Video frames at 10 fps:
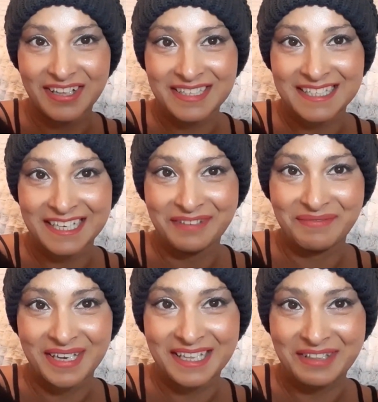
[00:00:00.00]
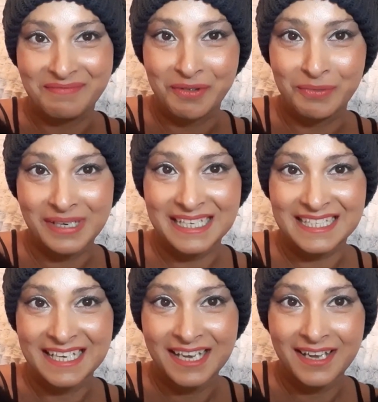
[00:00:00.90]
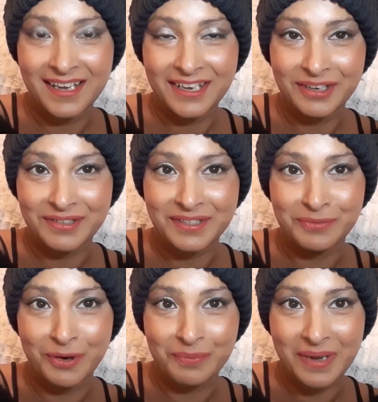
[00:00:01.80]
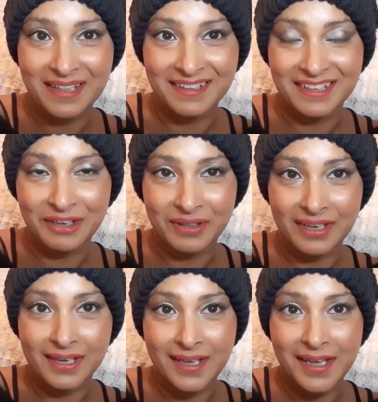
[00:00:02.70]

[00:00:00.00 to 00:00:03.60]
sleeping at the moment. You can see one better than the other.